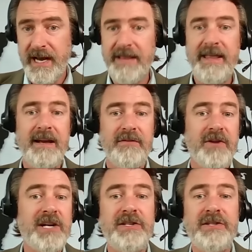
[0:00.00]
And they
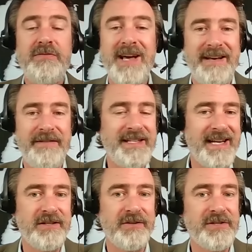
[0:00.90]
Russians do not have the
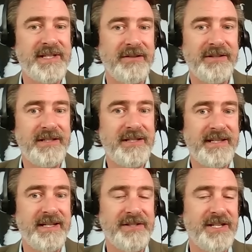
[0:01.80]
technical skill
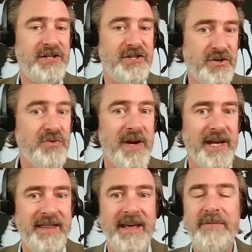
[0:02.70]
to do
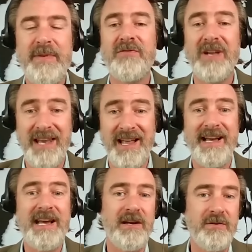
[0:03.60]
it. They've been
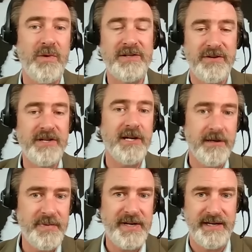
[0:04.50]
relying on Western
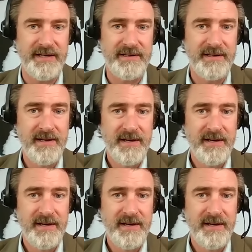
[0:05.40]
companies.